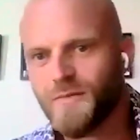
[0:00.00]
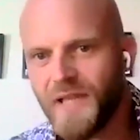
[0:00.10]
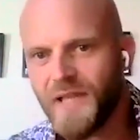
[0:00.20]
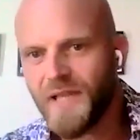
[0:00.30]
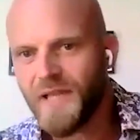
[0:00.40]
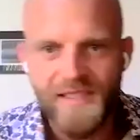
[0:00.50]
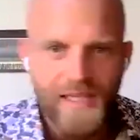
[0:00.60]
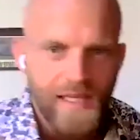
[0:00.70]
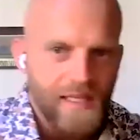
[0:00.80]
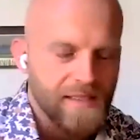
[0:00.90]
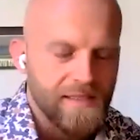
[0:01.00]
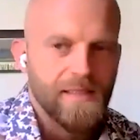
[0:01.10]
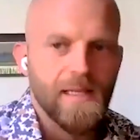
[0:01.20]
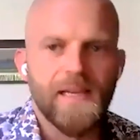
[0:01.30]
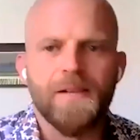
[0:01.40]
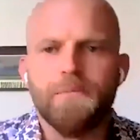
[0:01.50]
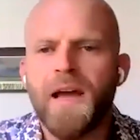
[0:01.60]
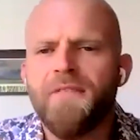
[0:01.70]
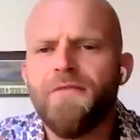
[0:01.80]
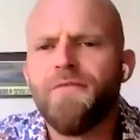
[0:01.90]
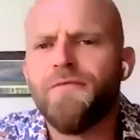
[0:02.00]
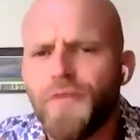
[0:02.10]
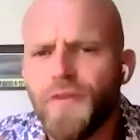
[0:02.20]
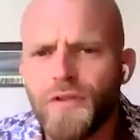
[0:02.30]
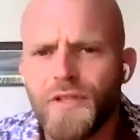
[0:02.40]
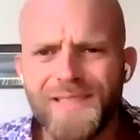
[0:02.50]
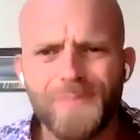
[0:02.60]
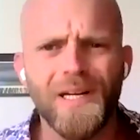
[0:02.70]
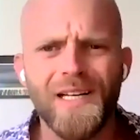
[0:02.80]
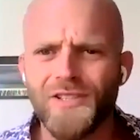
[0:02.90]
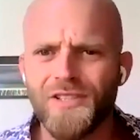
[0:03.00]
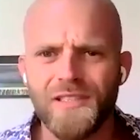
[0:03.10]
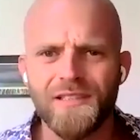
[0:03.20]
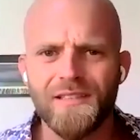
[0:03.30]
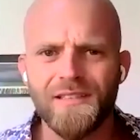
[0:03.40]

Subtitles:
play with these kids and like my full expression.